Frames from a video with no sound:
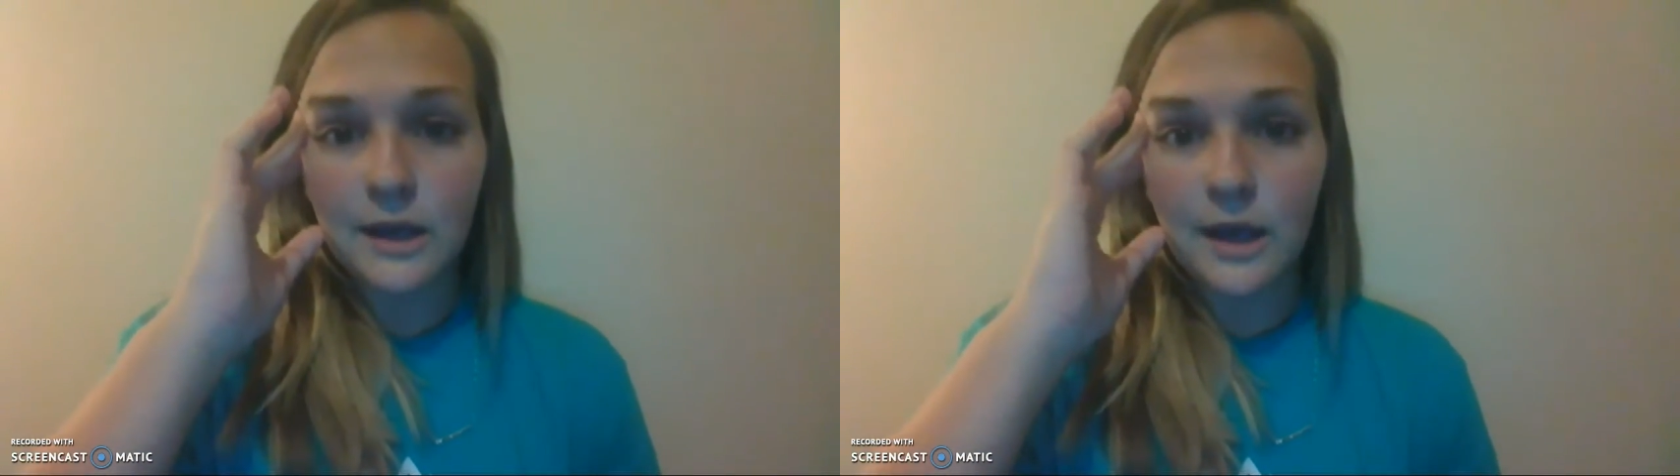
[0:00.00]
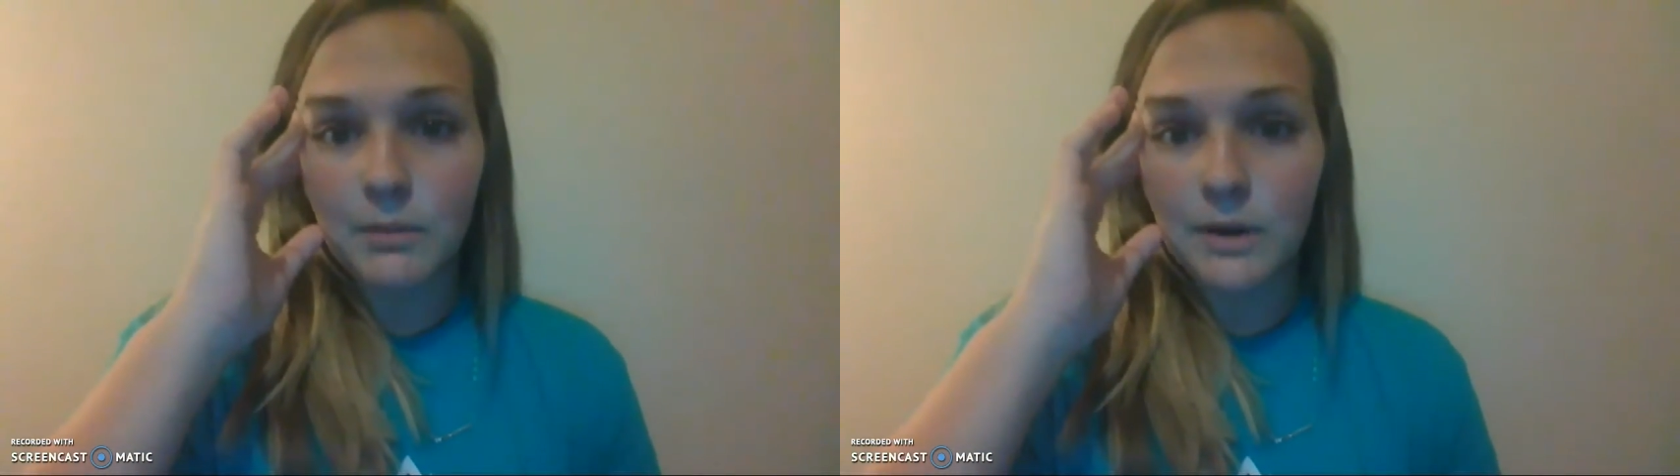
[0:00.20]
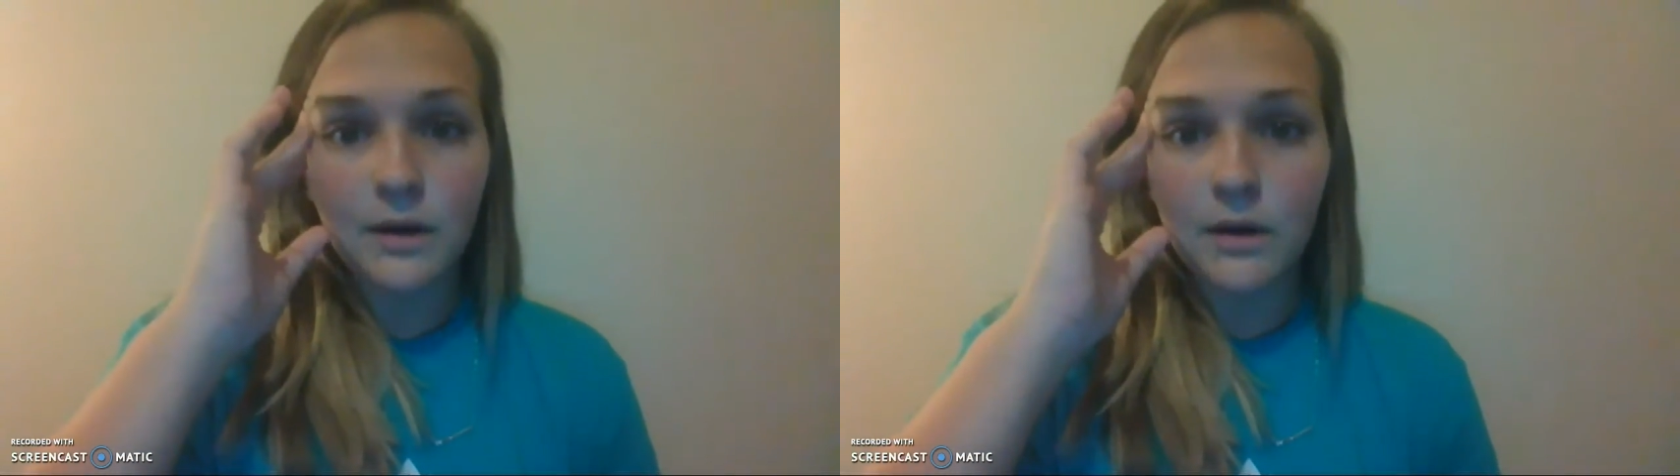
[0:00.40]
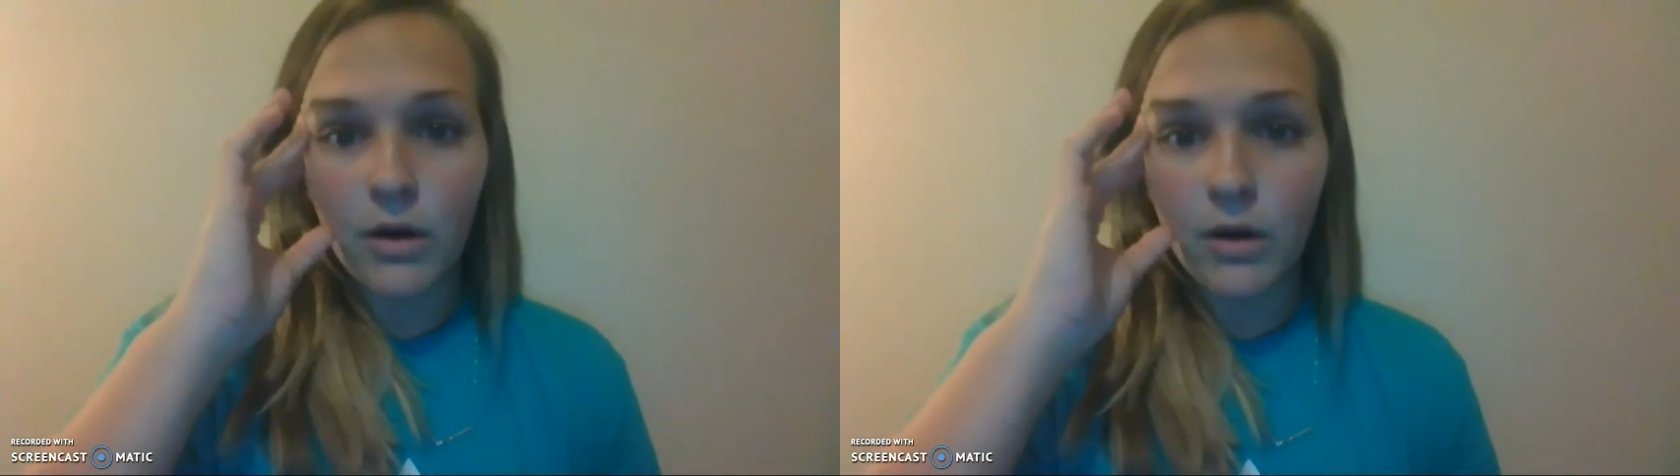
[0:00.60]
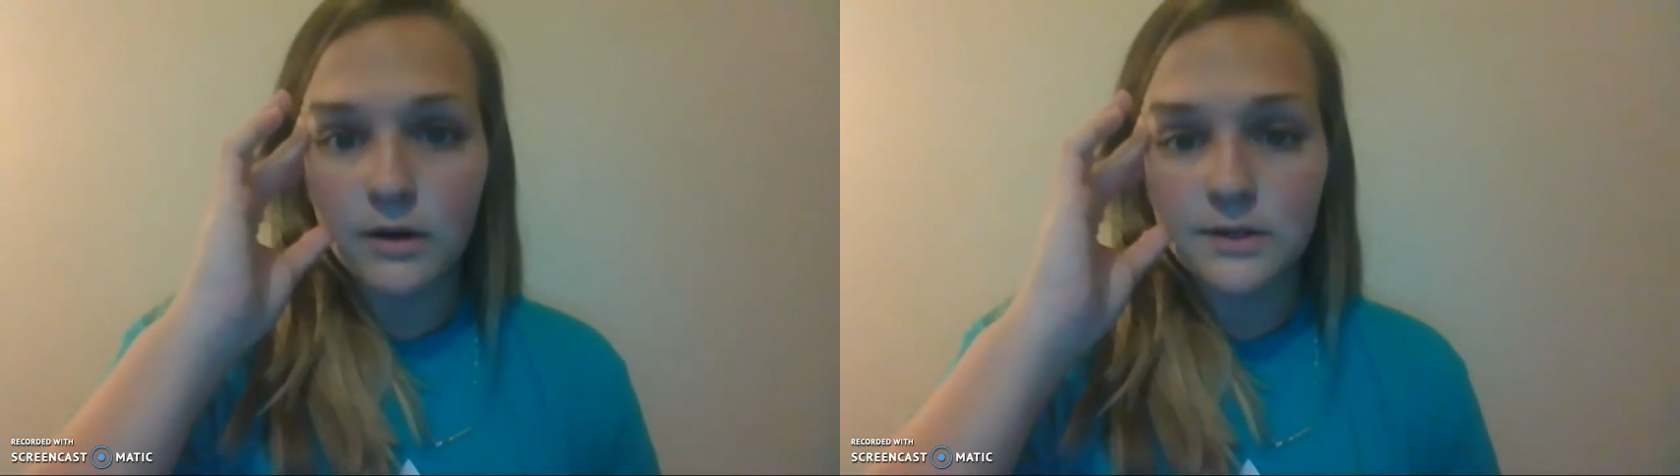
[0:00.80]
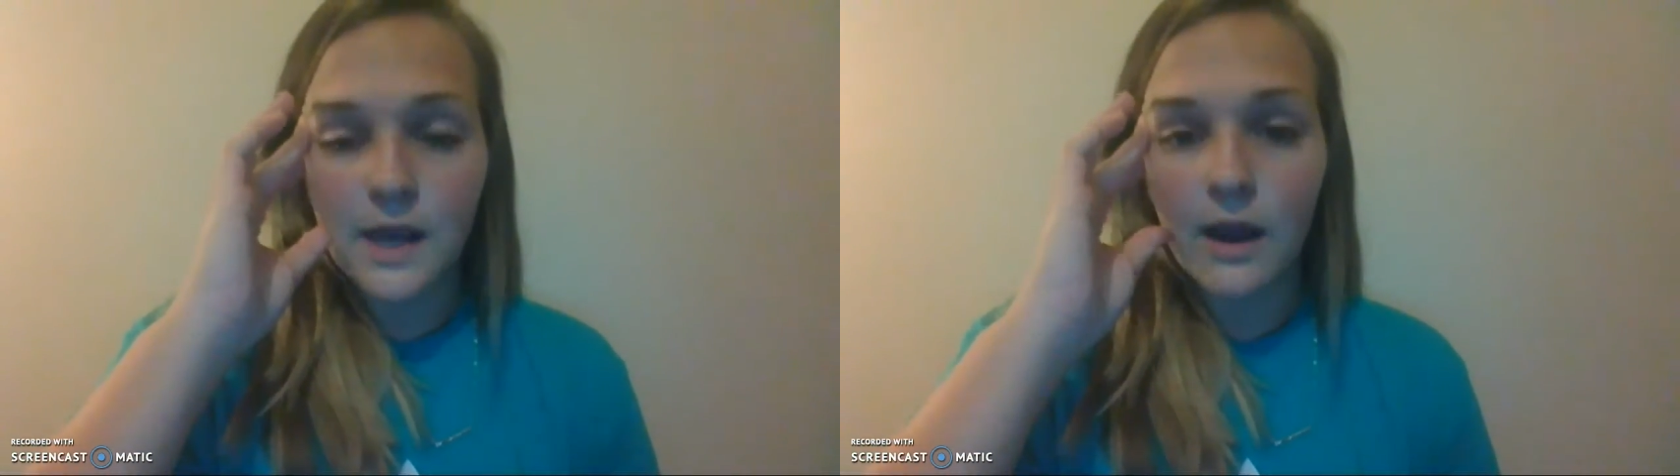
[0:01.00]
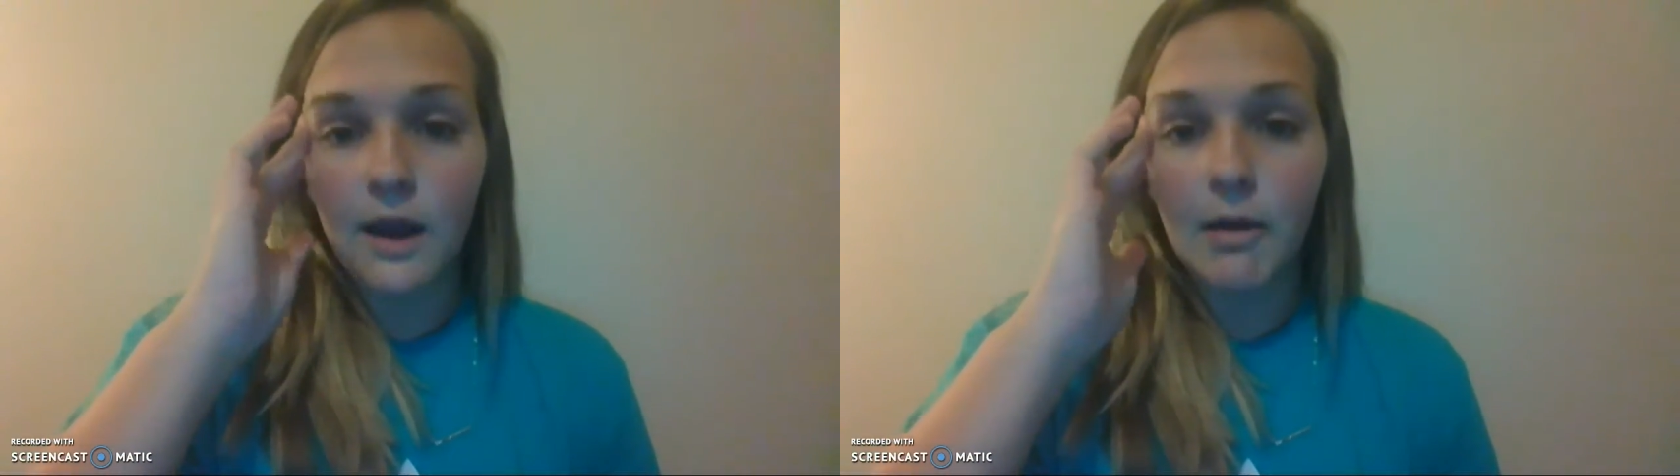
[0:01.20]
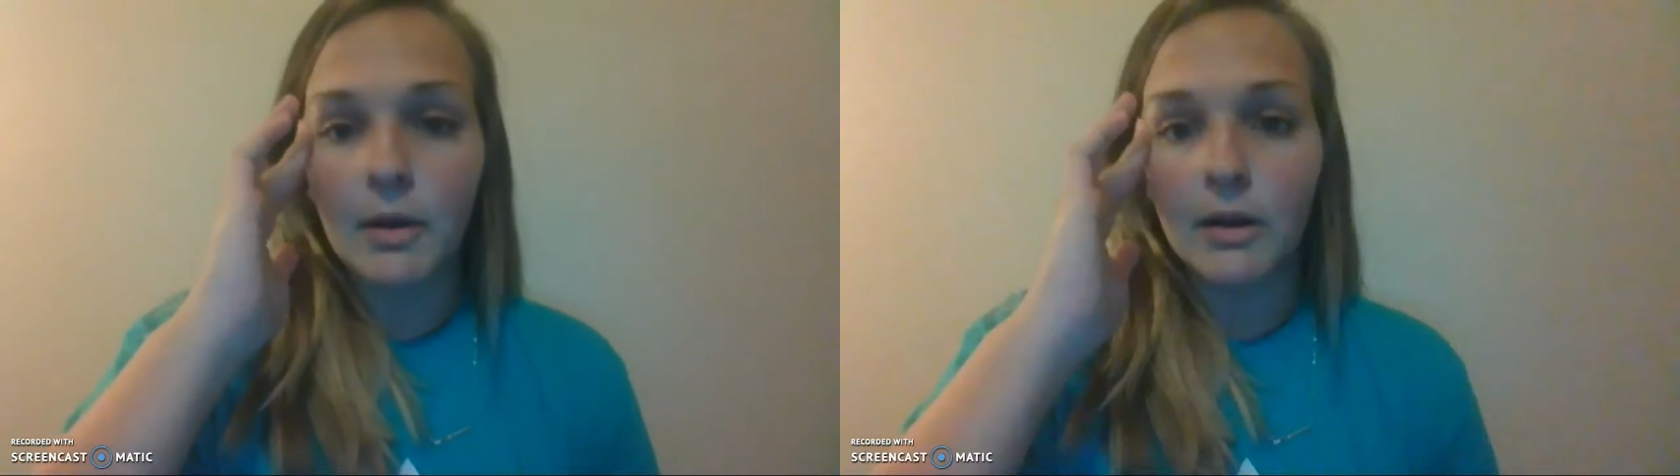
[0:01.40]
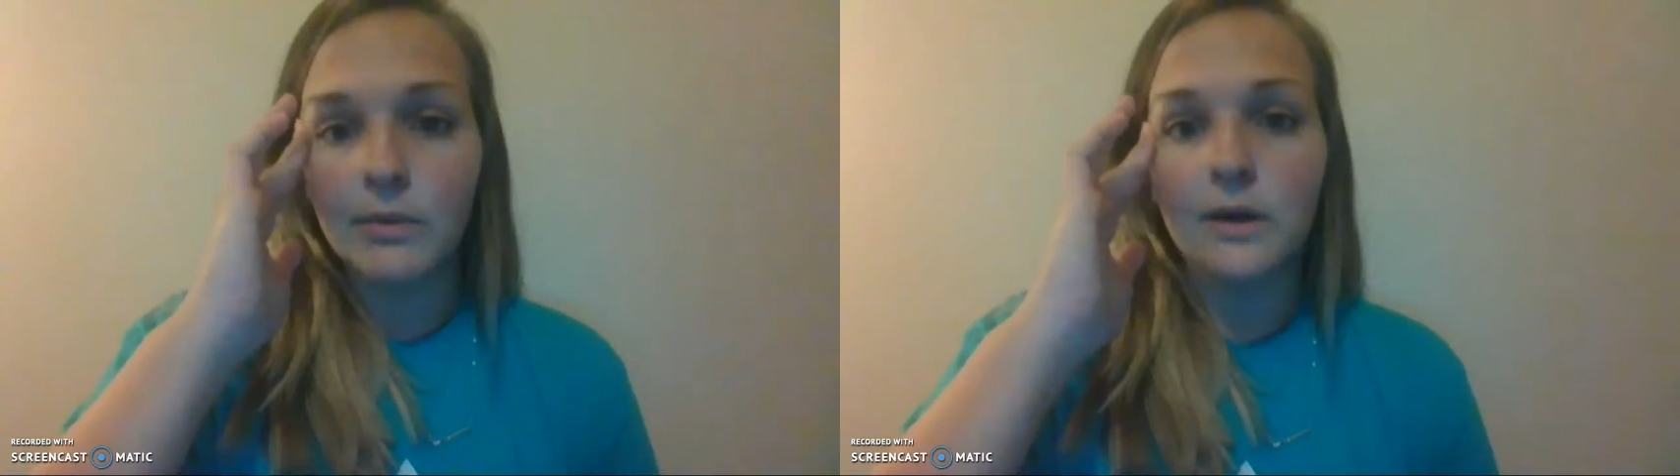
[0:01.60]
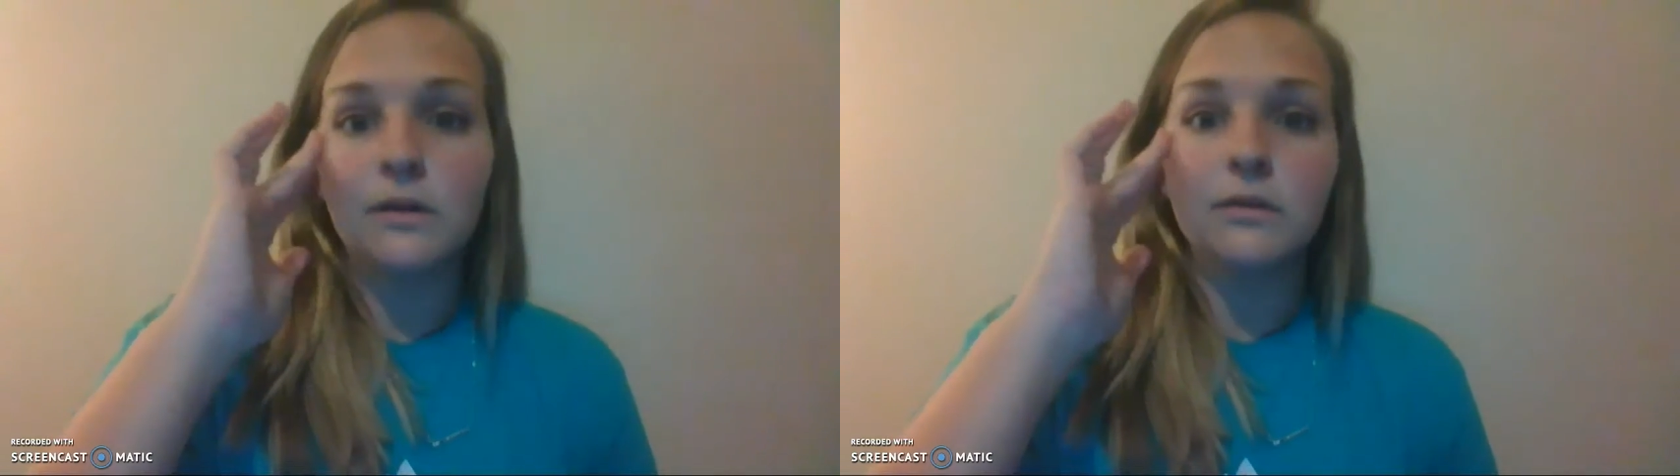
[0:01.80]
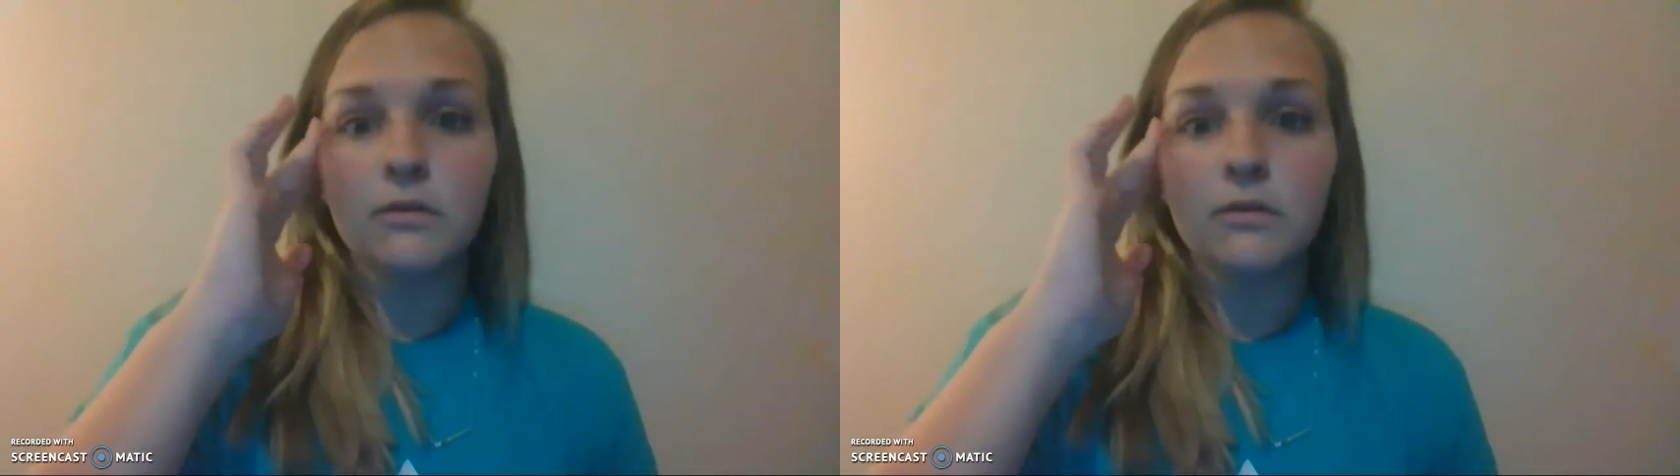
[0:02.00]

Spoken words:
gave me a hard time and I'm like,